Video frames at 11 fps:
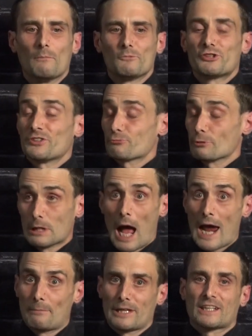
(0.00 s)
She is
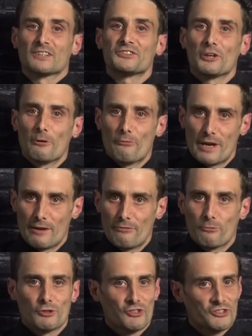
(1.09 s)
reliably conservative,
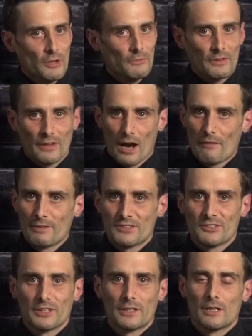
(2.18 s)
which is something that
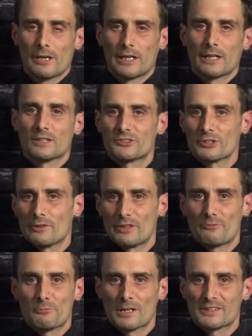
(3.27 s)
obviously a
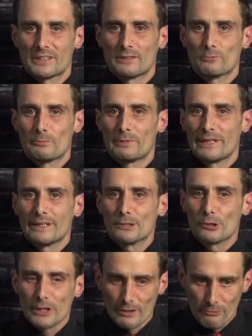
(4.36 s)
conservative president would be
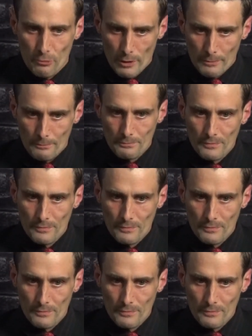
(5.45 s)
looking for.